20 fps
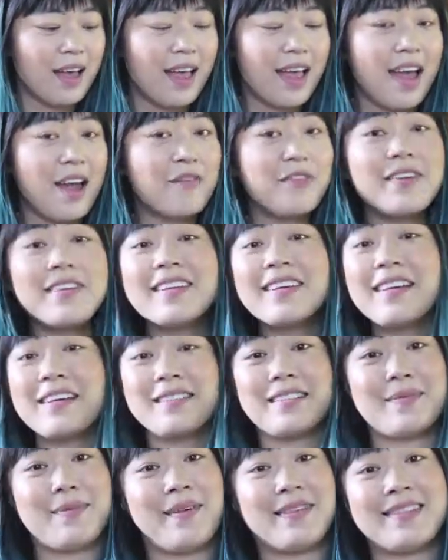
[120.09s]
Everything
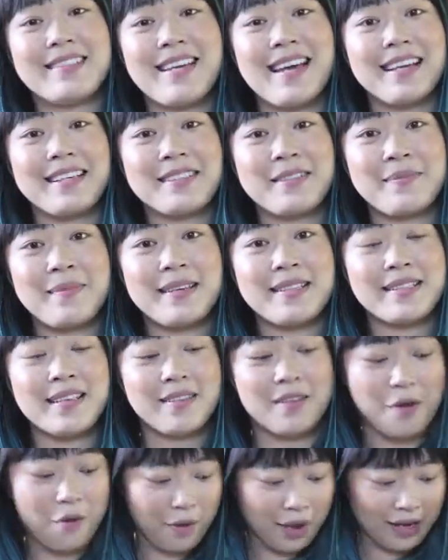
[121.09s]
else about the deck is
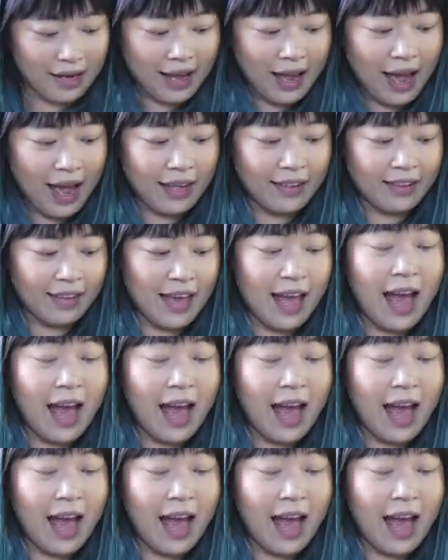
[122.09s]
amazing though, and I highly,